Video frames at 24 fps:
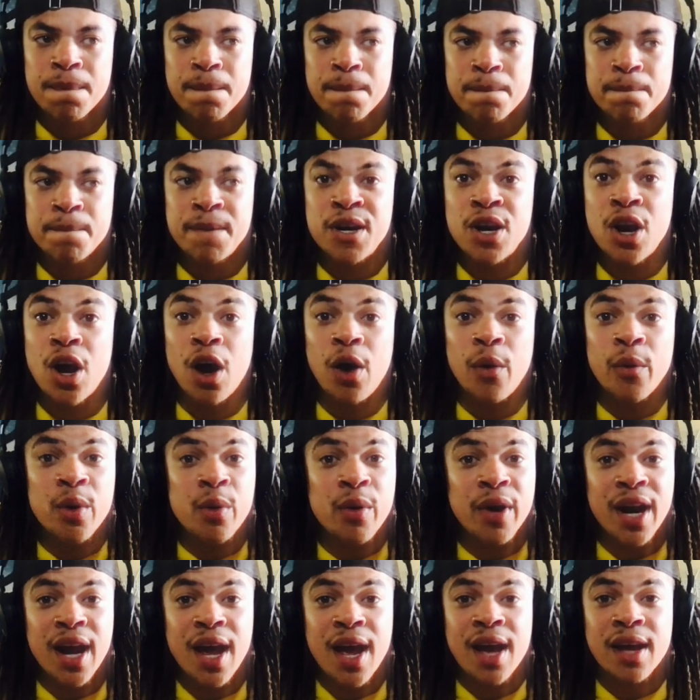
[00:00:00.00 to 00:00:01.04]
But no, we
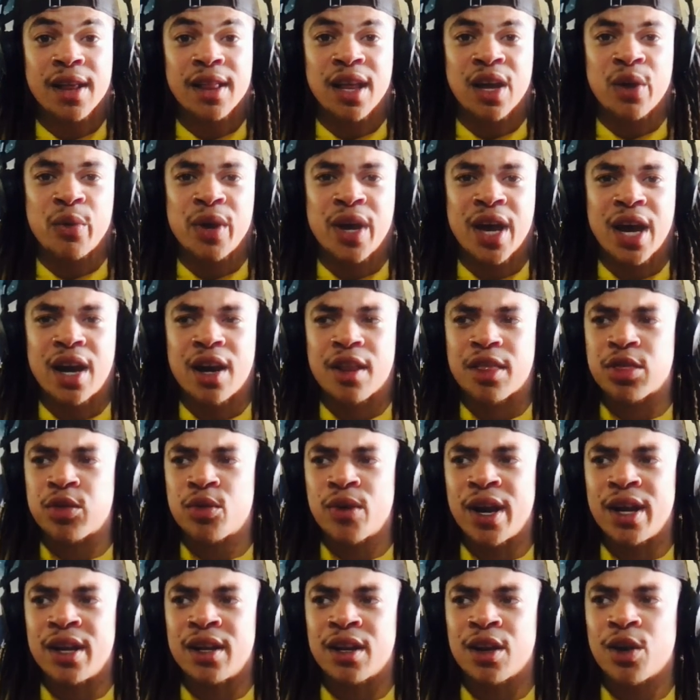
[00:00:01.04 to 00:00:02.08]
want to act like we got to
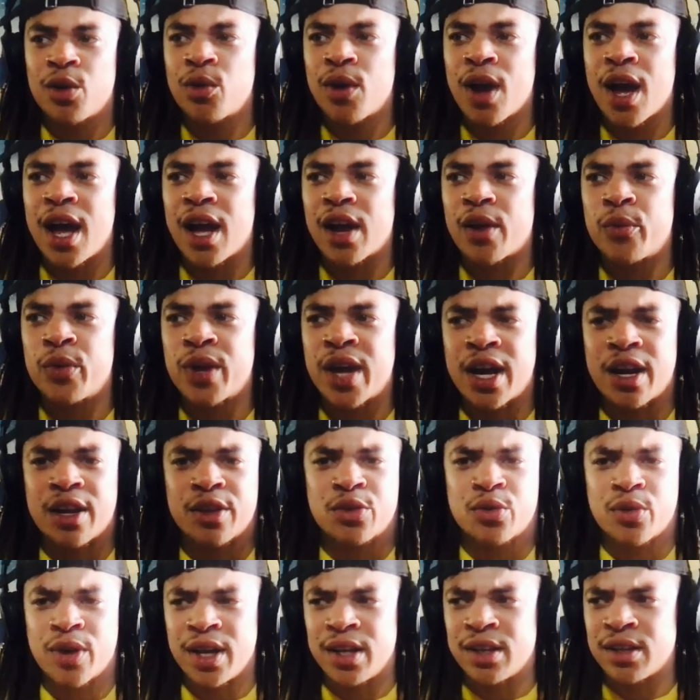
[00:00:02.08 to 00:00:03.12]
threaten The Rock. We got to
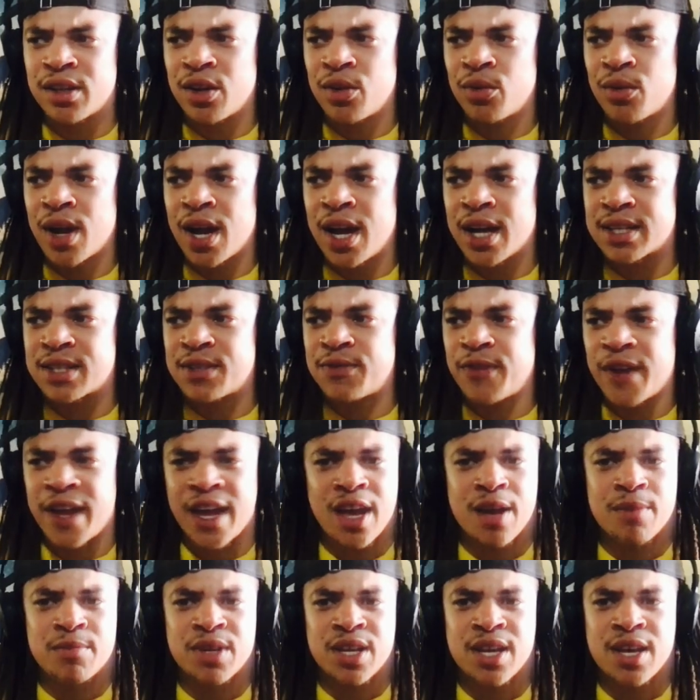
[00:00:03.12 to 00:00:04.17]
threaten The Rock's
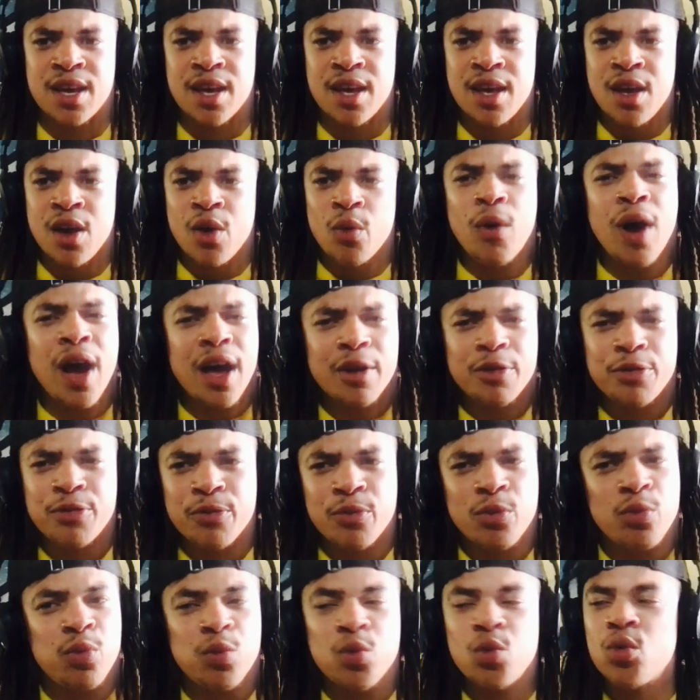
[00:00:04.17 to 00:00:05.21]
family. Why
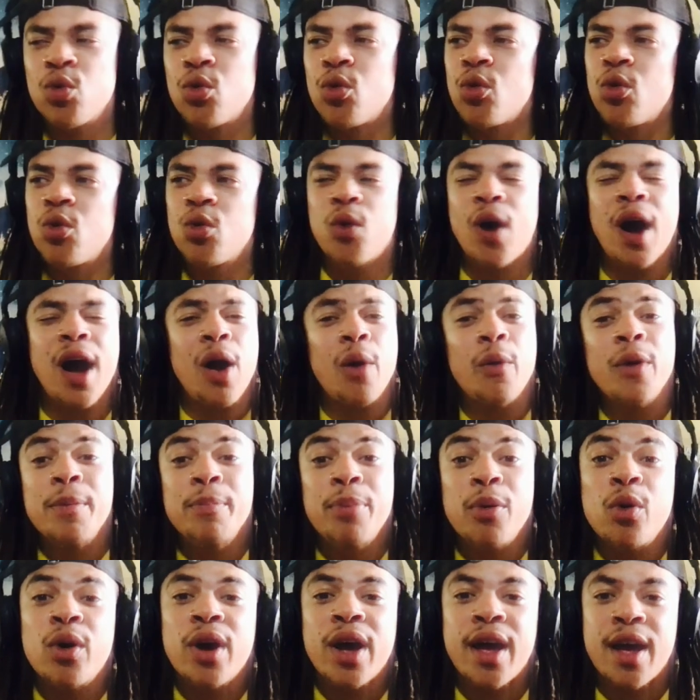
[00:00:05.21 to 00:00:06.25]
are we
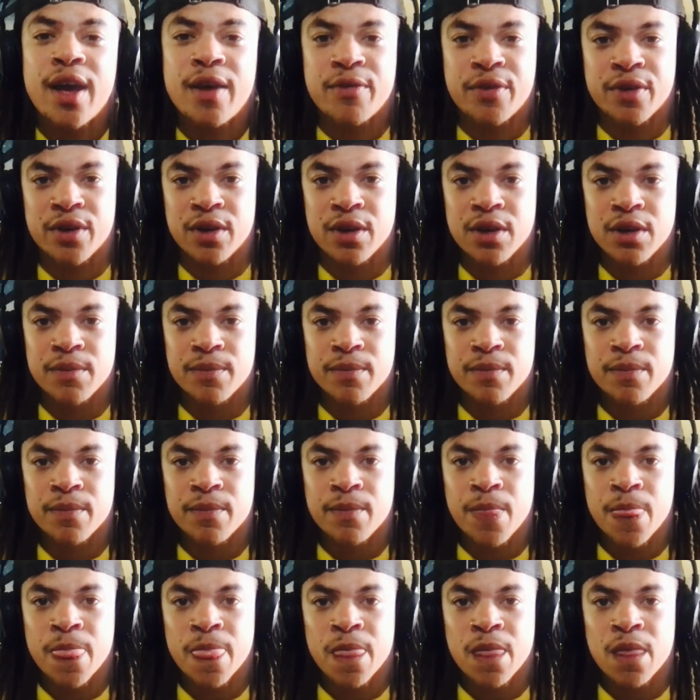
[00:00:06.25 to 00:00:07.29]
booing Ava?
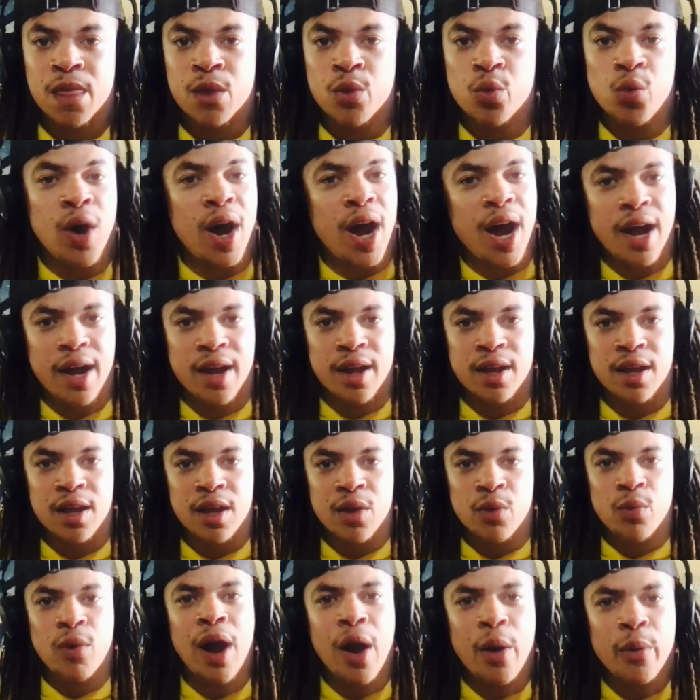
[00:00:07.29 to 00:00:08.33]
Why?
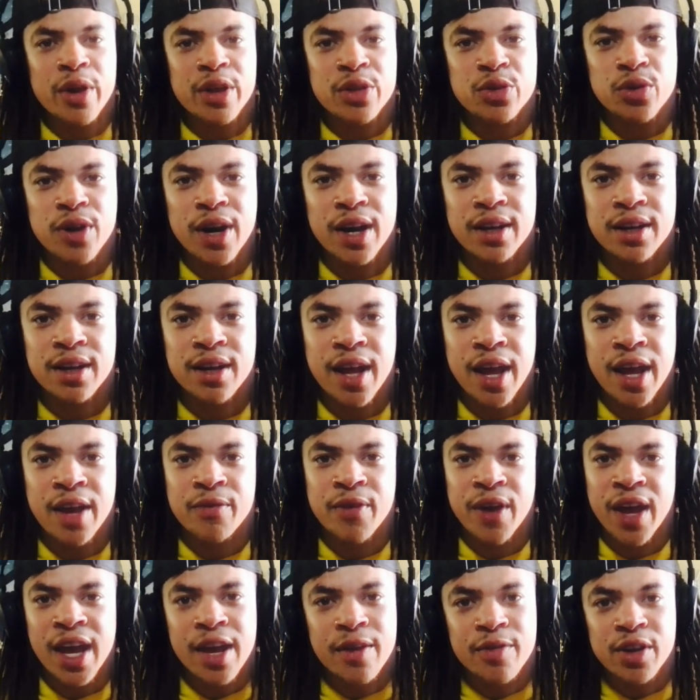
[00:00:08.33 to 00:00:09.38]
Why are we threatening Ava?
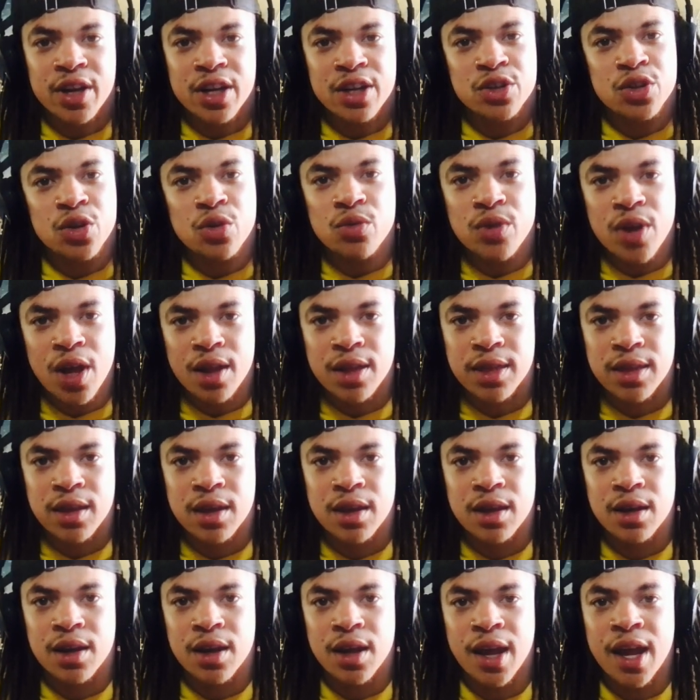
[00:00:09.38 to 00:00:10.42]
Ava didn't do
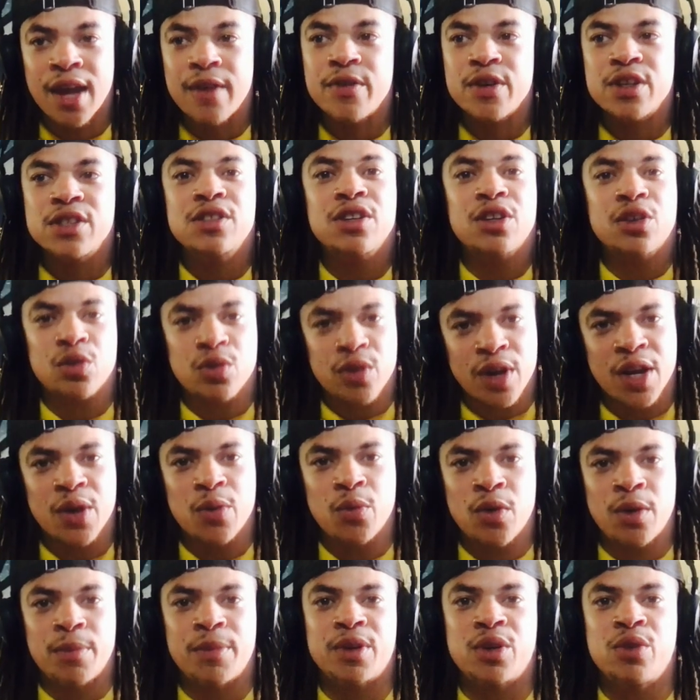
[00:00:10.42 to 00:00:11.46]
nothing. Ava is a great
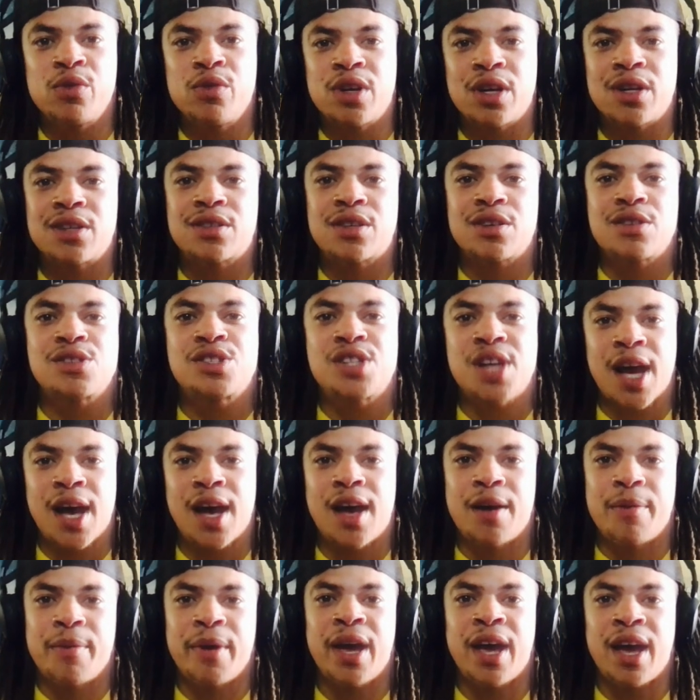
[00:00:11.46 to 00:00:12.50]
woman who does her
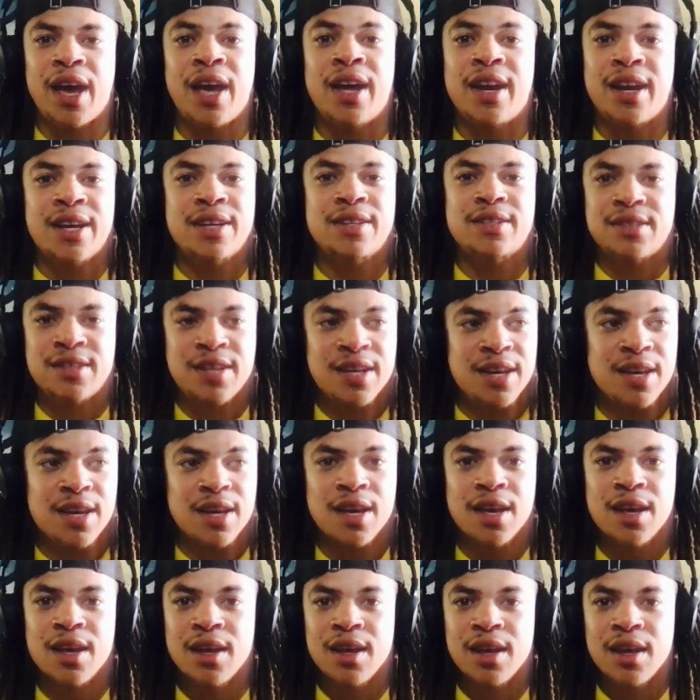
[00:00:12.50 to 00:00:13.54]
job at NXT.
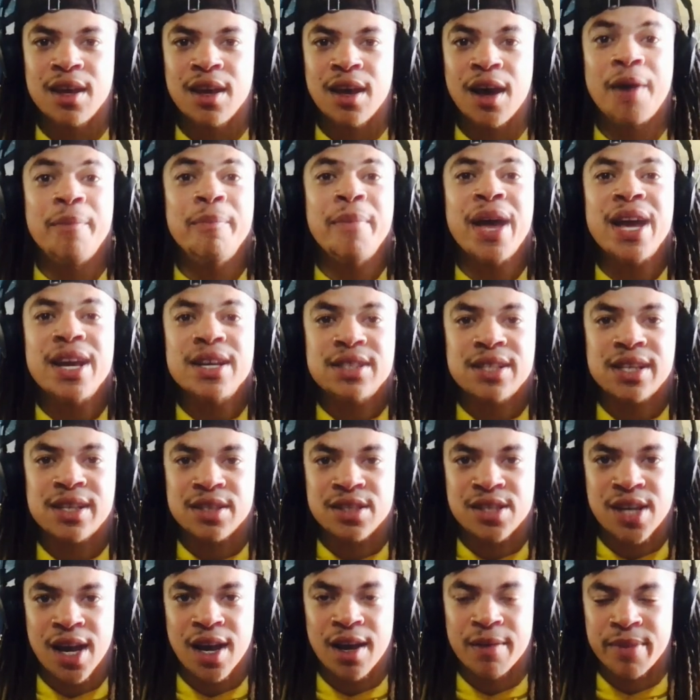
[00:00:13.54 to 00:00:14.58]
Amazing
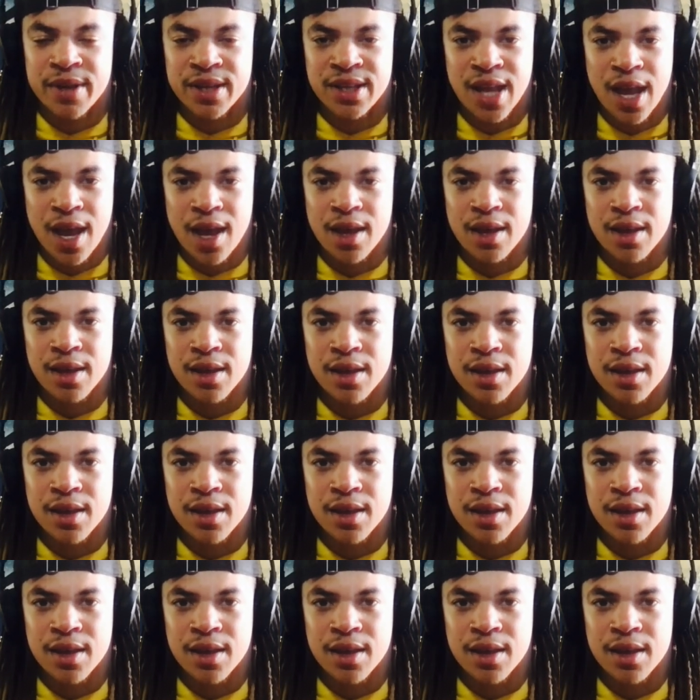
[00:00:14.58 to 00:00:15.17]
job at that.